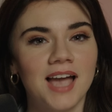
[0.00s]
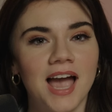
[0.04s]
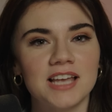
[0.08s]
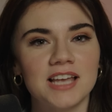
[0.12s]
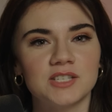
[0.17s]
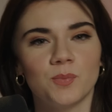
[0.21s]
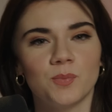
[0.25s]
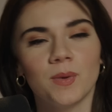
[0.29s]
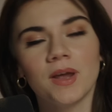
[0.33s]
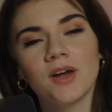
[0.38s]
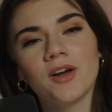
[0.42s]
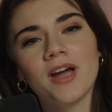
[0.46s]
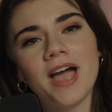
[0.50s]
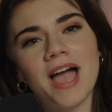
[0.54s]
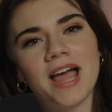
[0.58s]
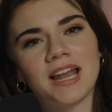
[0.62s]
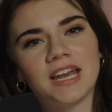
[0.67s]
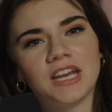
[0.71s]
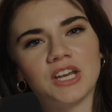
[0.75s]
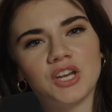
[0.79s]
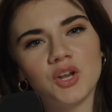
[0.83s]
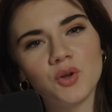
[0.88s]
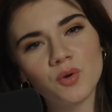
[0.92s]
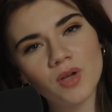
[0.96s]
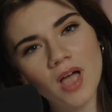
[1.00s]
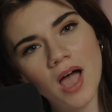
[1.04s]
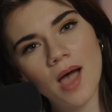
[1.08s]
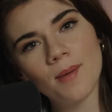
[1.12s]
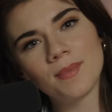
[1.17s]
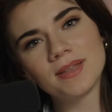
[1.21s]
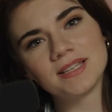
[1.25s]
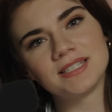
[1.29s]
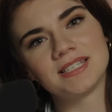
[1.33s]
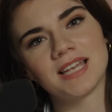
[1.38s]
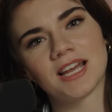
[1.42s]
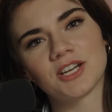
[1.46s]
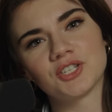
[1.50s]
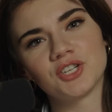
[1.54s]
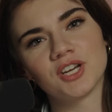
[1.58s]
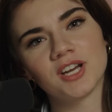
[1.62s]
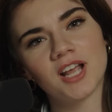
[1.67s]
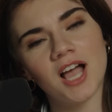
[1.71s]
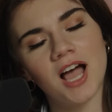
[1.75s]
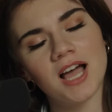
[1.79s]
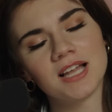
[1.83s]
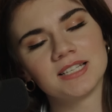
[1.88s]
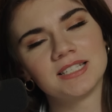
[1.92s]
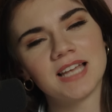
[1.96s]
Guys, we are adding new comment
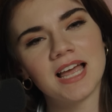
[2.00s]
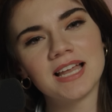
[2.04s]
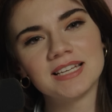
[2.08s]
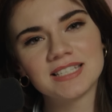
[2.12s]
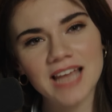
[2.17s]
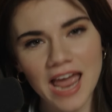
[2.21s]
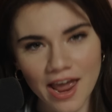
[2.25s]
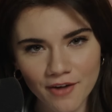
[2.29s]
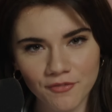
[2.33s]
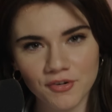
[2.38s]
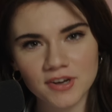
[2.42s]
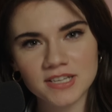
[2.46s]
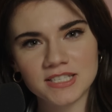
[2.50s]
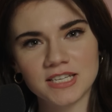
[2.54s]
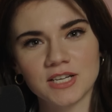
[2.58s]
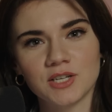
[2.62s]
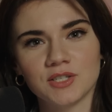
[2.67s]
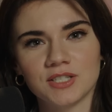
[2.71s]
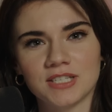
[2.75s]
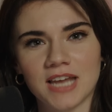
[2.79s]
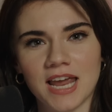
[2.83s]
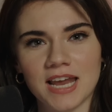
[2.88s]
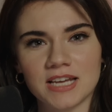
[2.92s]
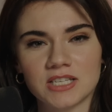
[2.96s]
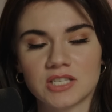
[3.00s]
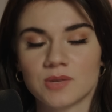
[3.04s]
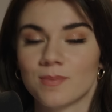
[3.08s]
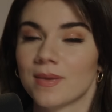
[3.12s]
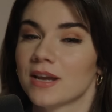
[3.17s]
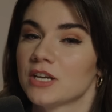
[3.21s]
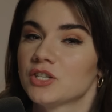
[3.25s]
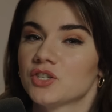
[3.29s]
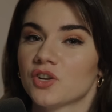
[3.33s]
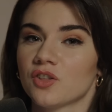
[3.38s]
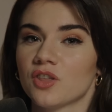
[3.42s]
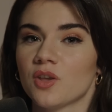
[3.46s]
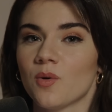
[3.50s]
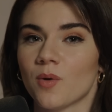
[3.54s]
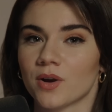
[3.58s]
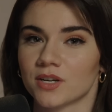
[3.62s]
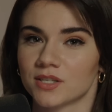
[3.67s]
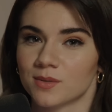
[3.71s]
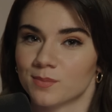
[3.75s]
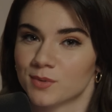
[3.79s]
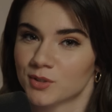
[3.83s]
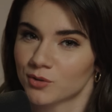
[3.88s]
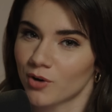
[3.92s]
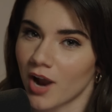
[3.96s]
section content every single day, so make sure that you are
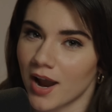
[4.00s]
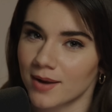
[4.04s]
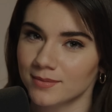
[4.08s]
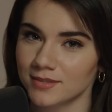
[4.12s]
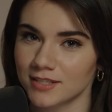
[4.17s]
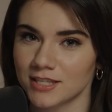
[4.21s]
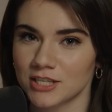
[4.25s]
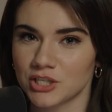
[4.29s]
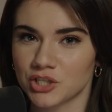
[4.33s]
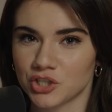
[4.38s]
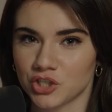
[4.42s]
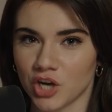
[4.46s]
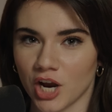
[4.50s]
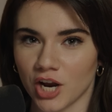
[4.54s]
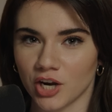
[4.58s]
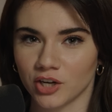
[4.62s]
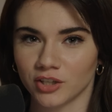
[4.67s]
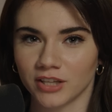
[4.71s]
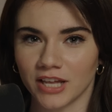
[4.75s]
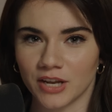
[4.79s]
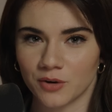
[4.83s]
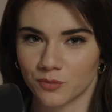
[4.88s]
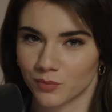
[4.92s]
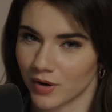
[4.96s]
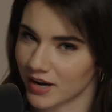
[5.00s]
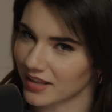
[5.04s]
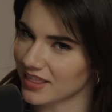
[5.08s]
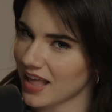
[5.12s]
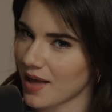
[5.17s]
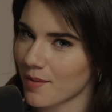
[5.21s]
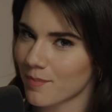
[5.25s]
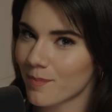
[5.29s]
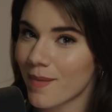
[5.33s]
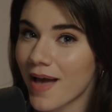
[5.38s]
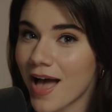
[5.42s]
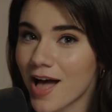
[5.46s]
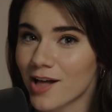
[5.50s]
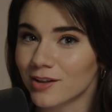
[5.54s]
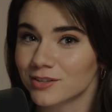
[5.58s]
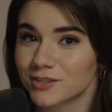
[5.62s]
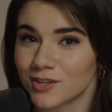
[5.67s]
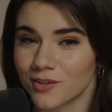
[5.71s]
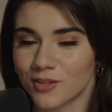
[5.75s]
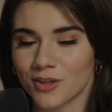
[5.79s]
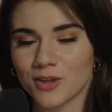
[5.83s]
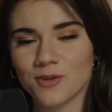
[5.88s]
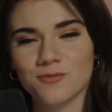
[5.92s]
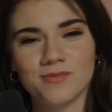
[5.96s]
subscribed to this channel and ring that bell
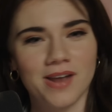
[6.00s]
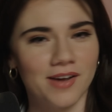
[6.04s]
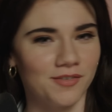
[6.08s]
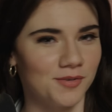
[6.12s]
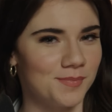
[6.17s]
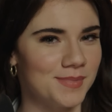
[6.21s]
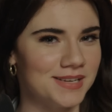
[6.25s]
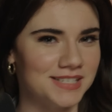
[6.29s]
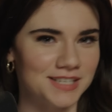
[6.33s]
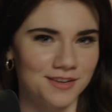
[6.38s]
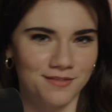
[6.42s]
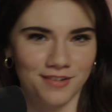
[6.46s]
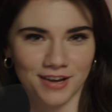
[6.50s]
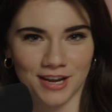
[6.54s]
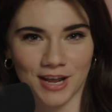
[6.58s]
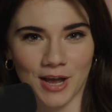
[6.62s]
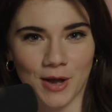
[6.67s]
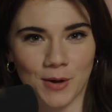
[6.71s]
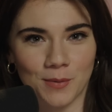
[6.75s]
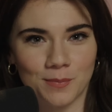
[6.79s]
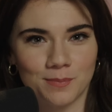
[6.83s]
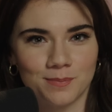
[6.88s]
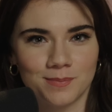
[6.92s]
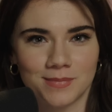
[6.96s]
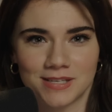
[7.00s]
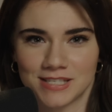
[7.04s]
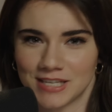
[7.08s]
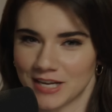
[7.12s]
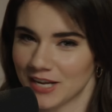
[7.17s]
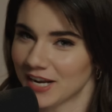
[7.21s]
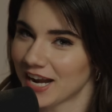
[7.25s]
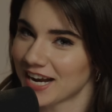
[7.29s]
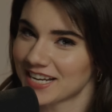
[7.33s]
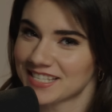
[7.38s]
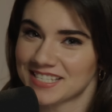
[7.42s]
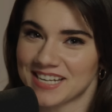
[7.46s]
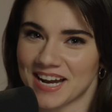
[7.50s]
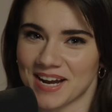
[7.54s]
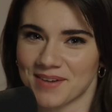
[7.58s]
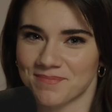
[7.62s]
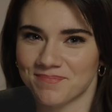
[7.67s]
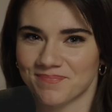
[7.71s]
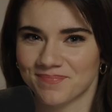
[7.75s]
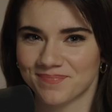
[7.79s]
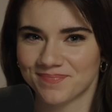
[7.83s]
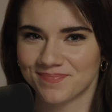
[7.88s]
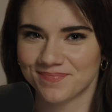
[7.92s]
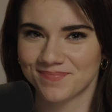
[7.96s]
so that you never miss a video. See you next
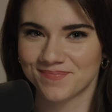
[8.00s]
time.